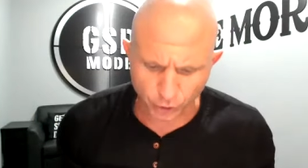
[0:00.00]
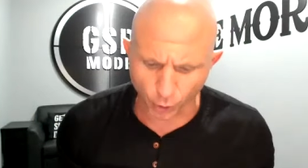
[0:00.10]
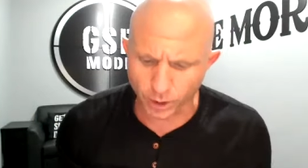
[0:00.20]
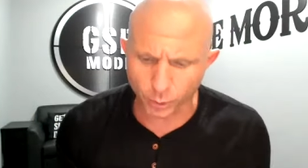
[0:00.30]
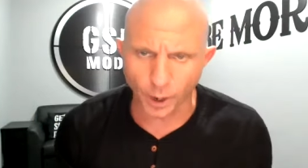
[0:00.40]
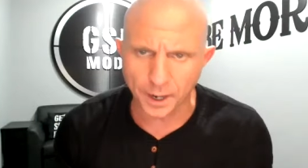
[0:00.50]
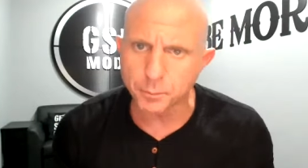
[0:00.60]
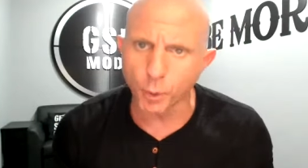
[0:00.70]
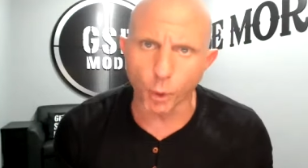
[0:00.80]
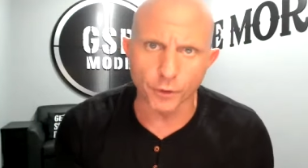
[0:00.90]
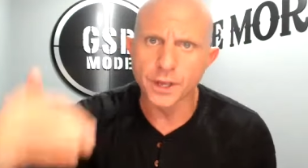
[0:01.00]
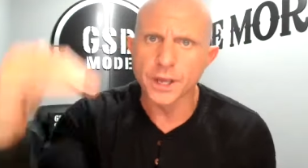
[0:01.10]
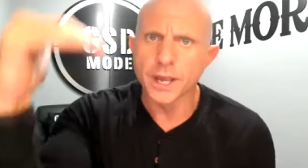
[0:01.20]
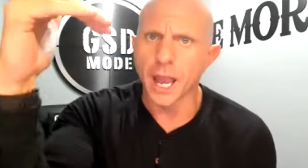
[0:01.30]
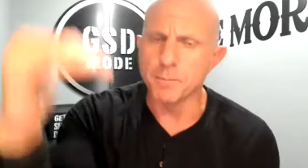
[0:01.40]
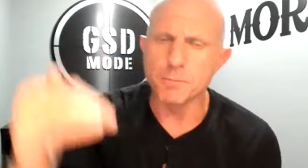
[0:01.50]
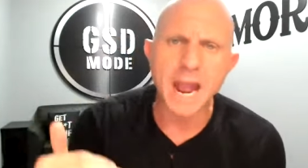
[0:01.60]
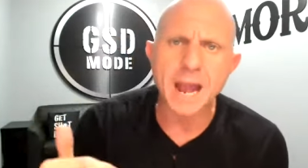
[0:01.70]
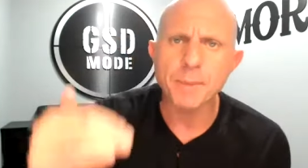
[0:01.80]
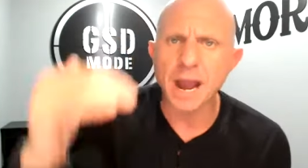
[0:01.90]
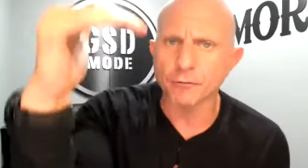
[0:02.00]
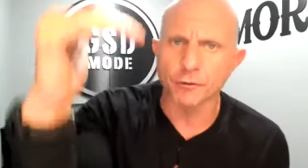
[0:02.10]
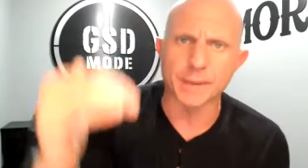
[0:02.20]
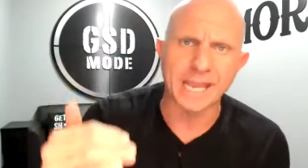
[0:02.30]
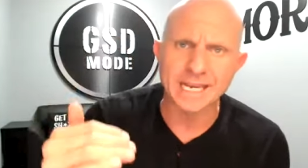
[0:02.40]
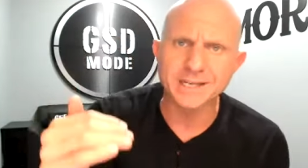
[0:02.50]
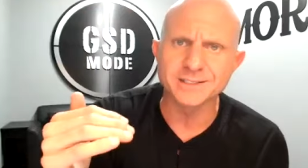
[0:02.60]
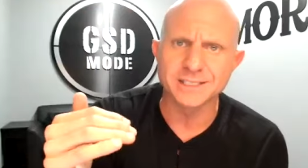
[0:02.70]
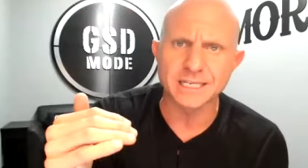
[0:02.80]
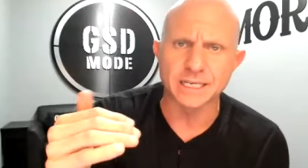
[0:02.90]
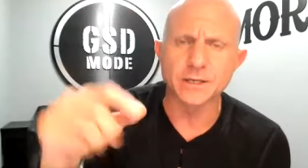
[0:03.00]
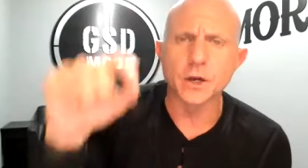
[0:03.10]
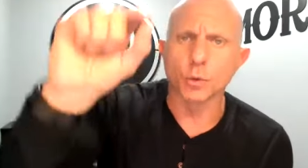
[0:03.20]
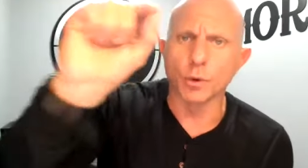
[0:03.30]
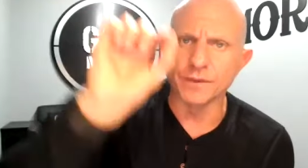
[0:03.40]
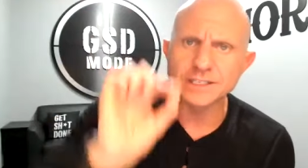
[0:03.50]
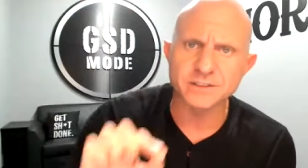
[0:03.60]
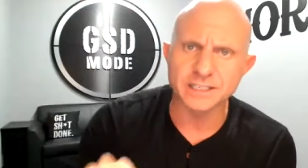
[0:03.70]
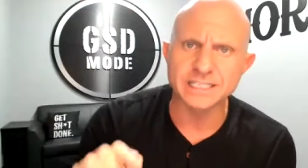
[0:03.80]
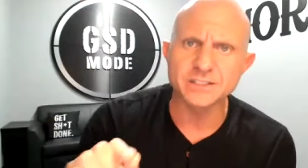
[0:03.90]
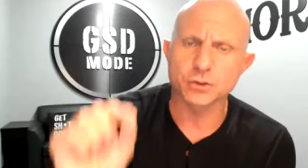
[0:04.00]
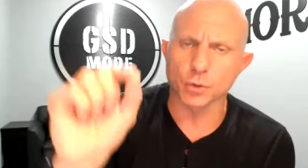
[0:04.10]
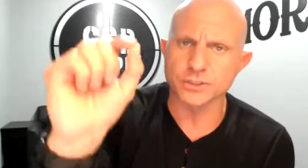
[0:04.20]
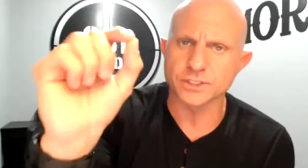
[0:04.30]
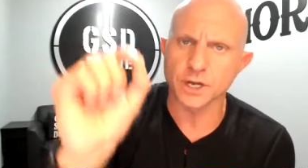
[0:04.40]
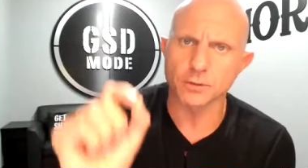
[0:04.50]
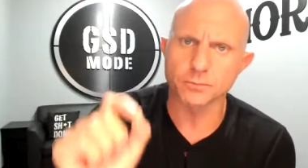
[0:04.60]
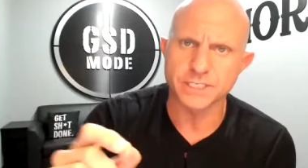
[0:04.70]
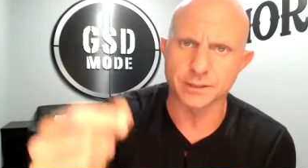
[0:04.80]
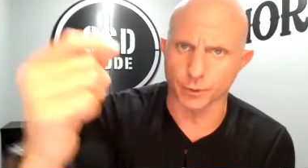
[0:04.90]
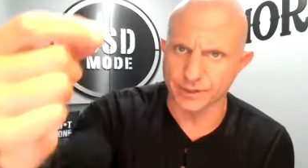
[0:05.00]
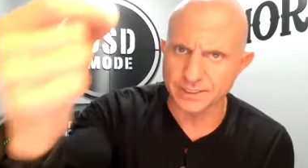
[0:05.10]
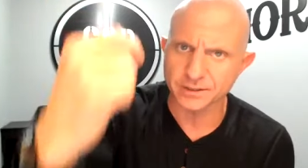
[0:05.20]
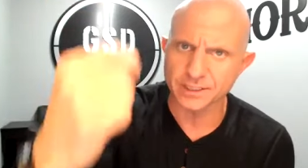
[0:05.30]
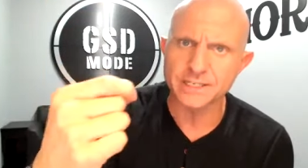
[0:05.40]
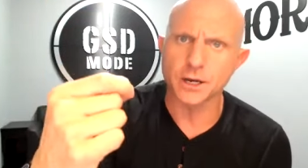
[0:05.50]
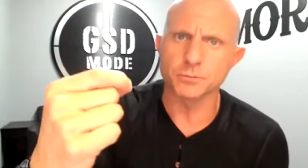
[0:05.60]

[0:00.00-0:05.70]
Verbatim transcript: go on a whiteboard and map out from A to Z when this lead source comes in, when this lead